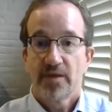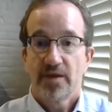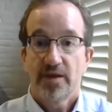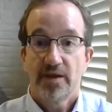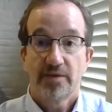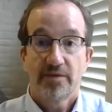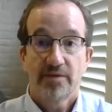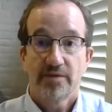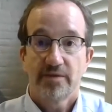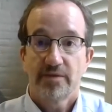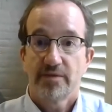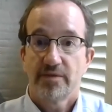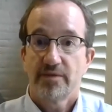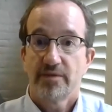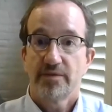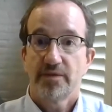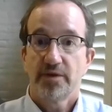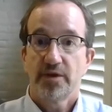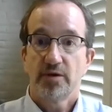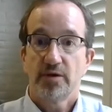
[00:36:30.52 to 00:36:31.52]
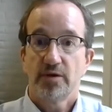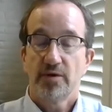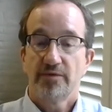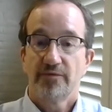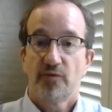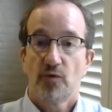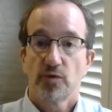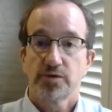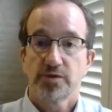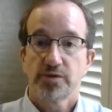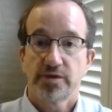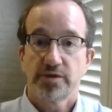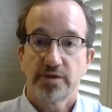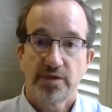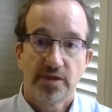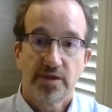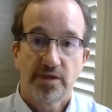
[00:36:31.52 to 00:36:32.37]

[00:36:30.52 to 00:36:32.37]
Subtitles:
And, you know, unfortunately,